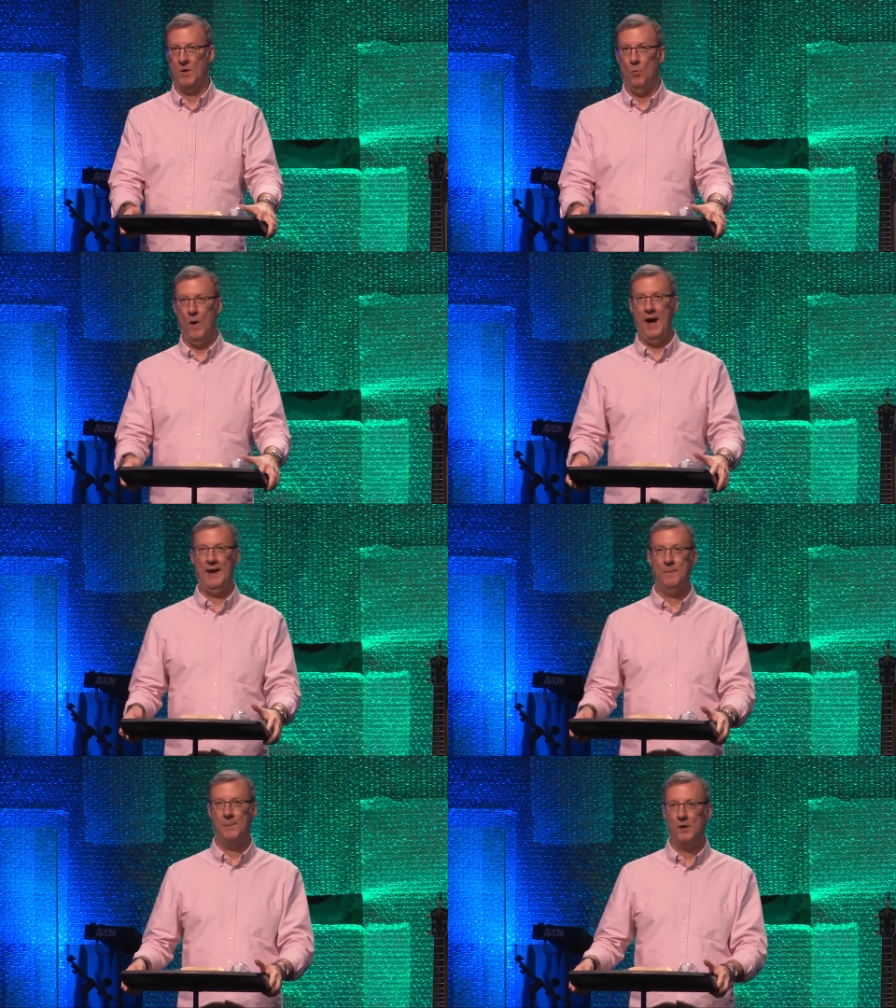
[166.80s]

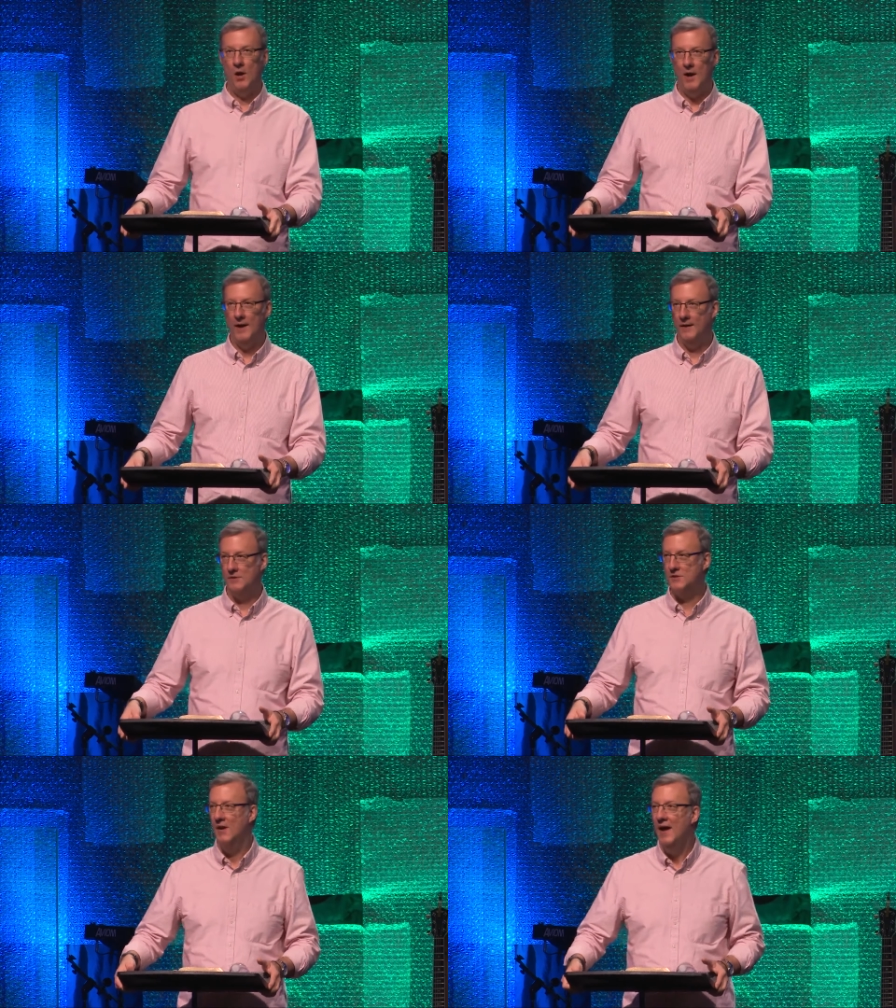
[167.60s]
Why?
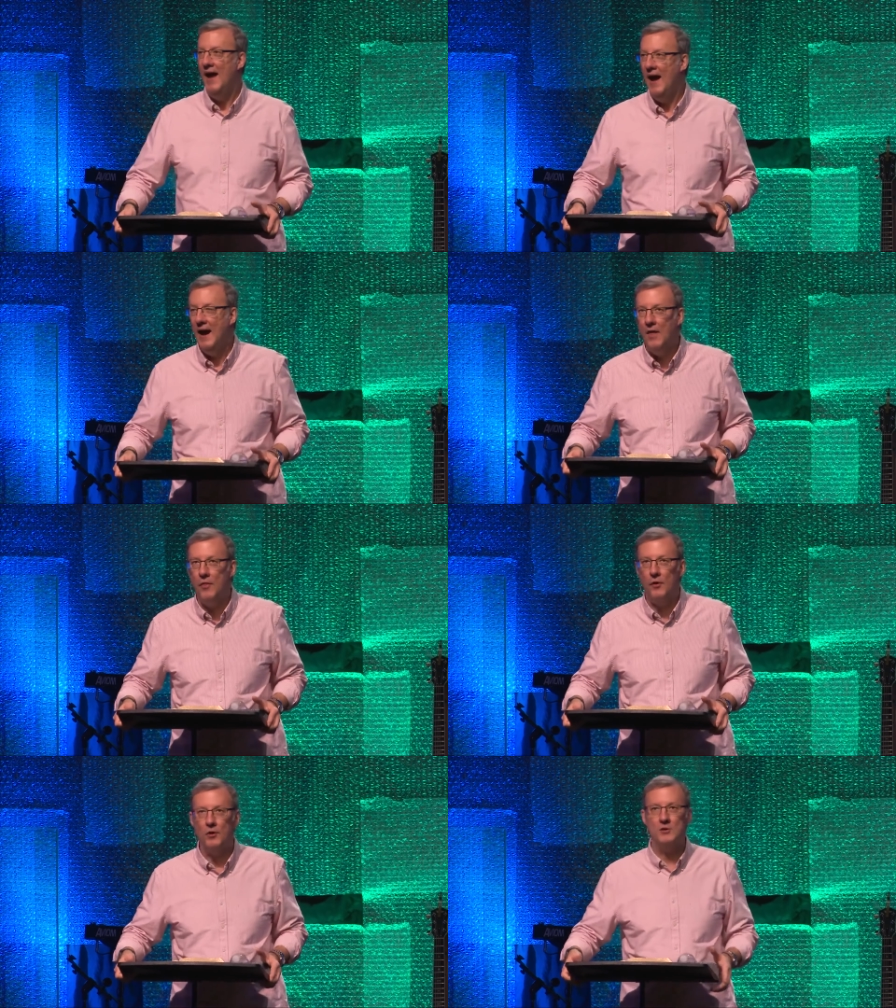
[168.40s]
Because
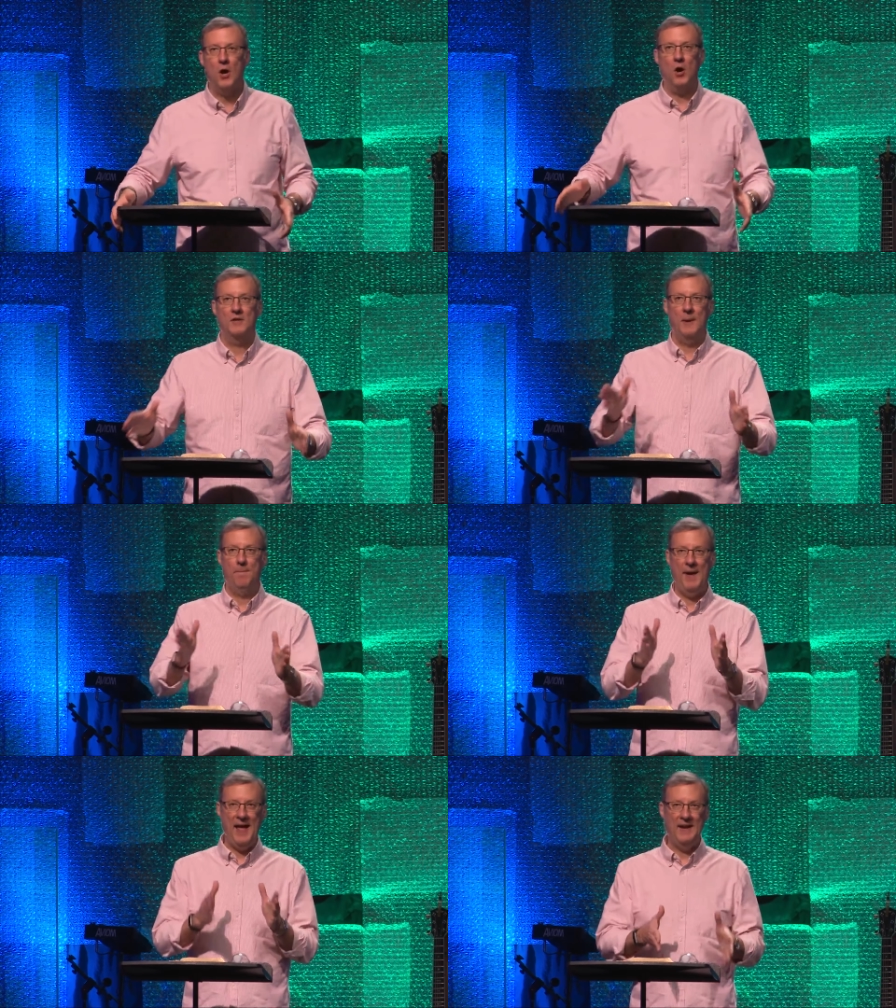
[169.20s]
others are
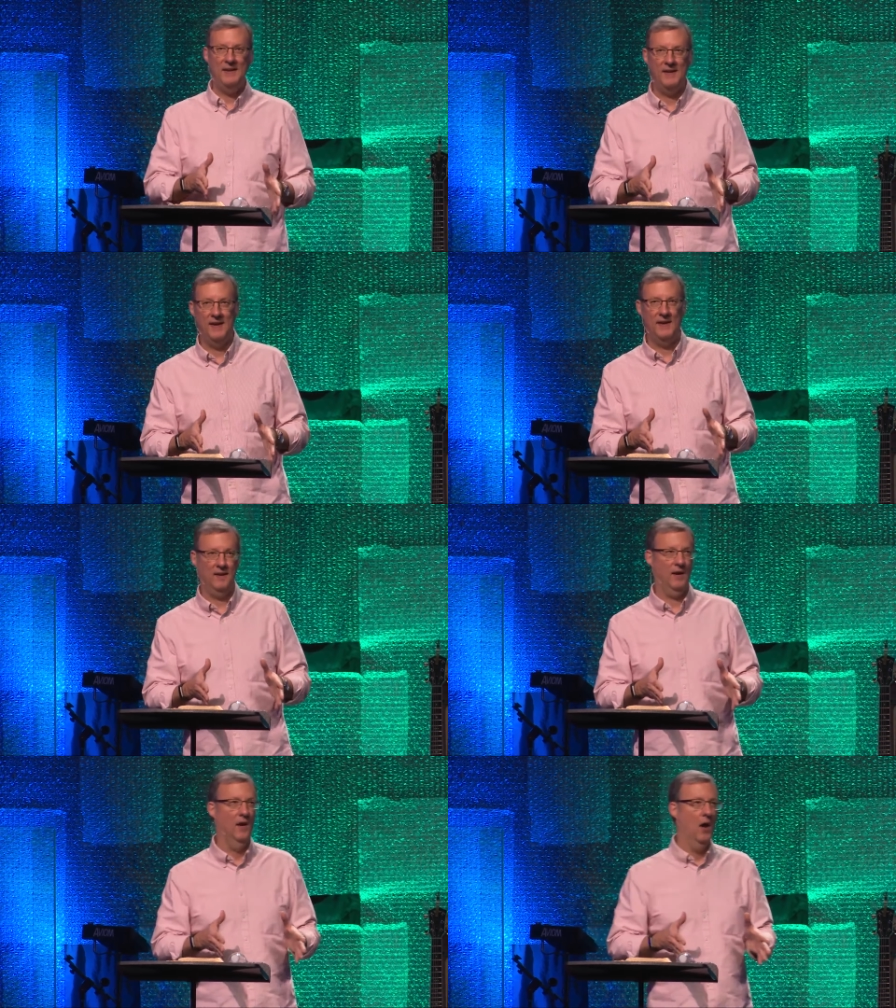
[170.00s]

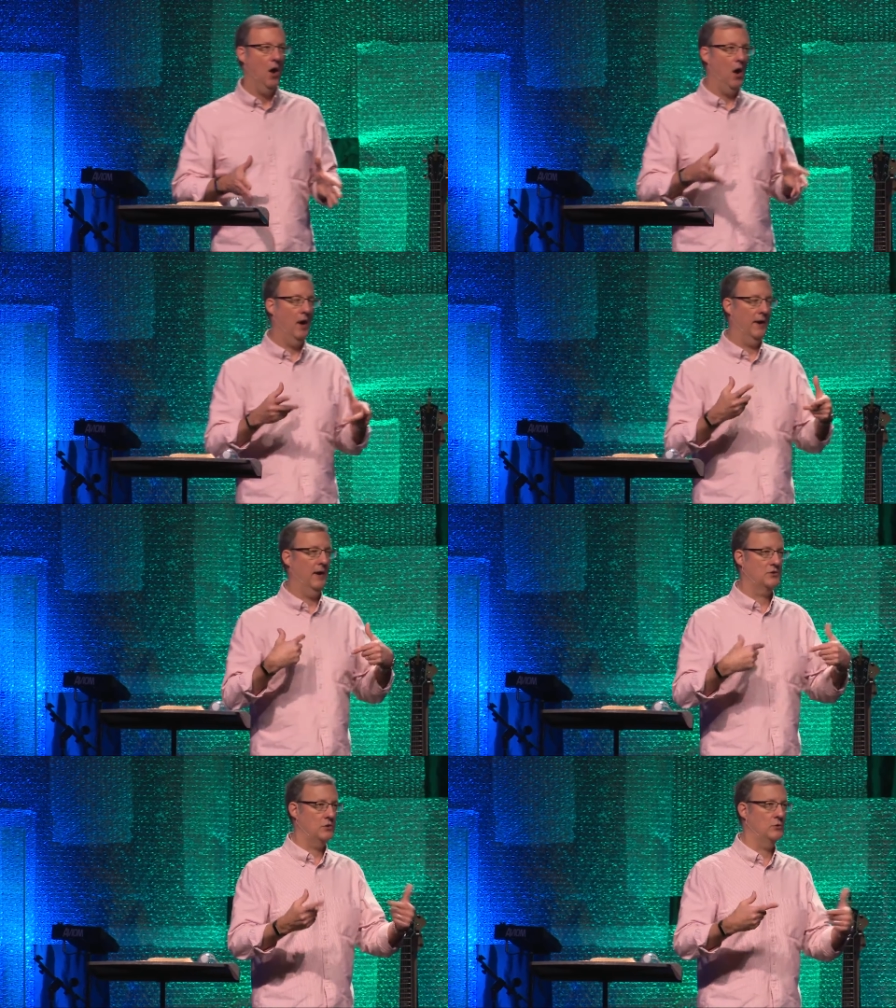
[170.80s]
depending on
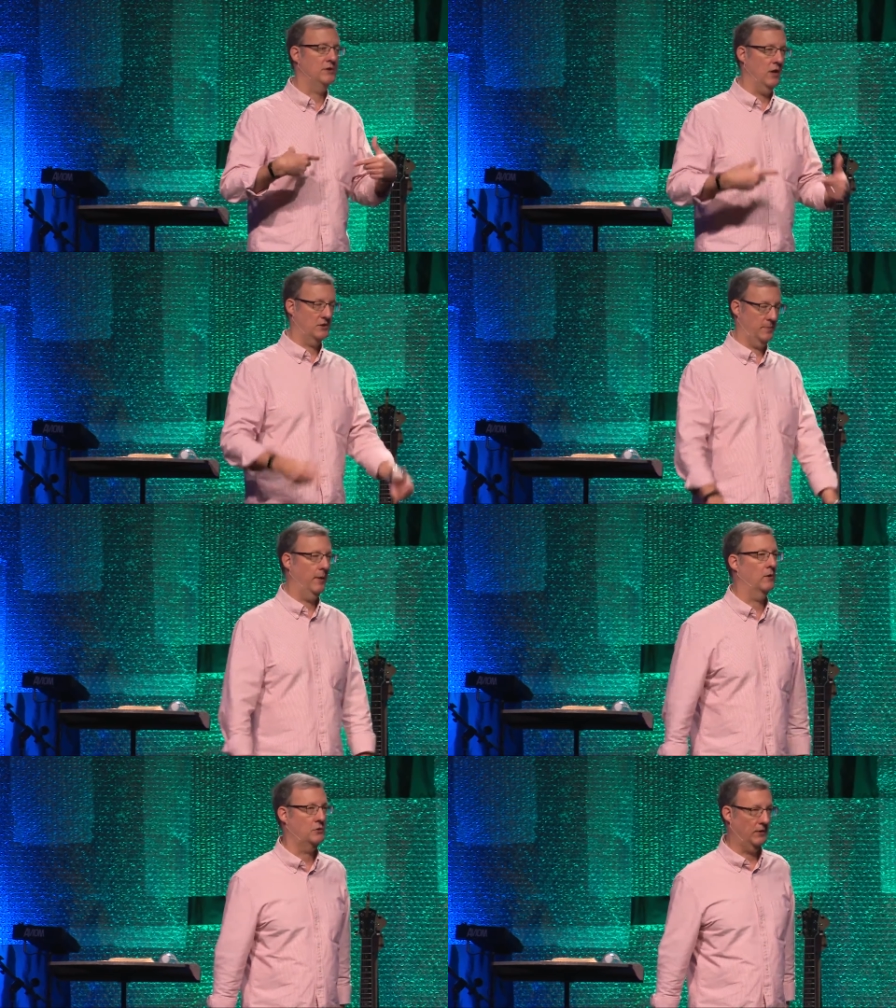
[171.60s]
us using our
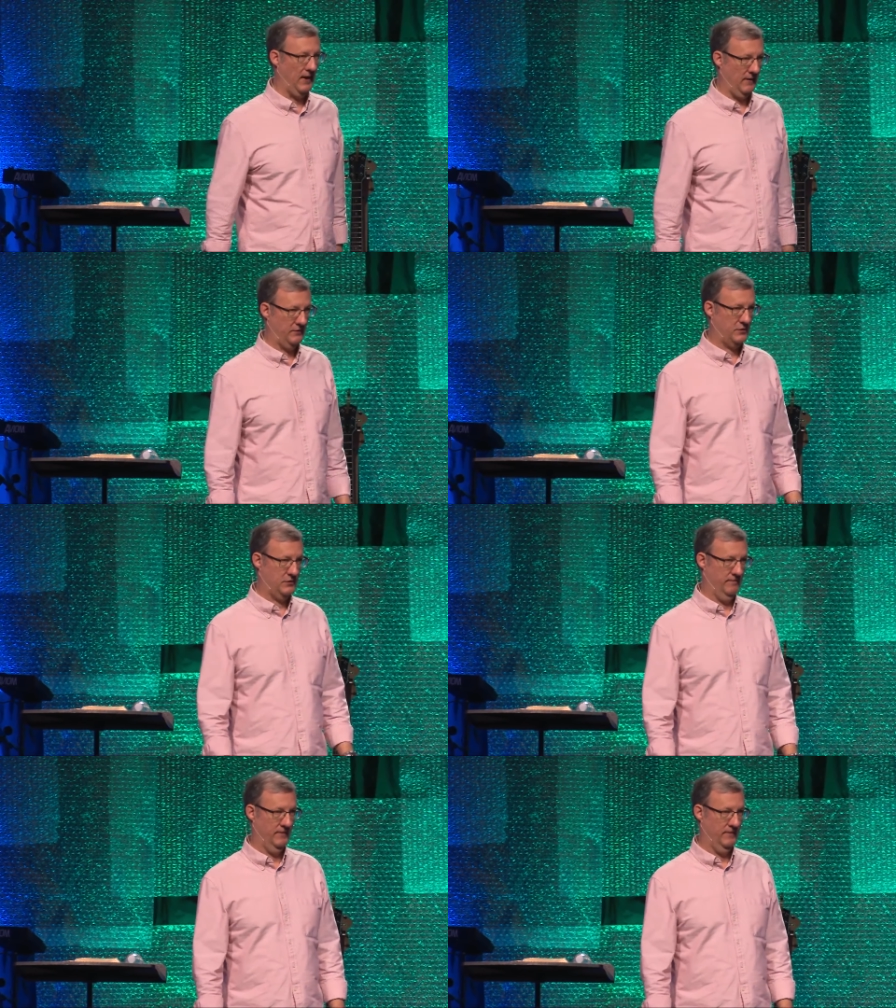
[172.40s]
spiritual gifts.